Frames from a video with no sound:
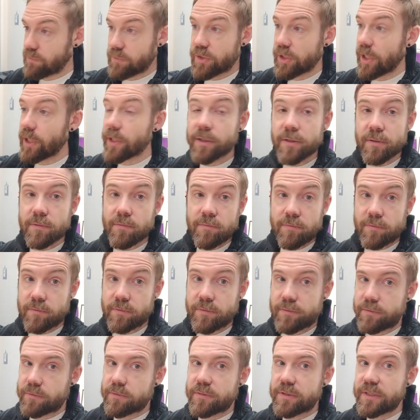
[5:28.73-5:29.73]
done
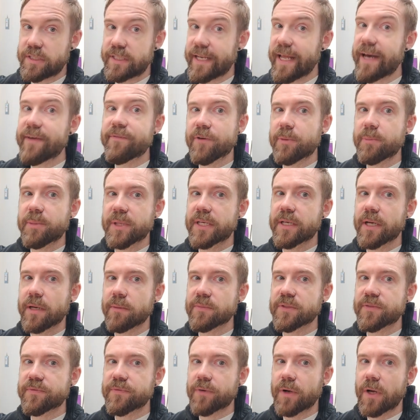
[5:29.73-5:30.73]
never
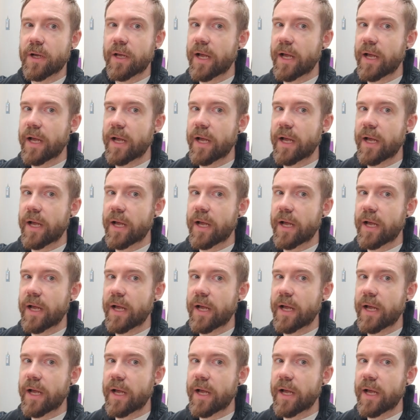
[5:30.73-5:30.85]
becomes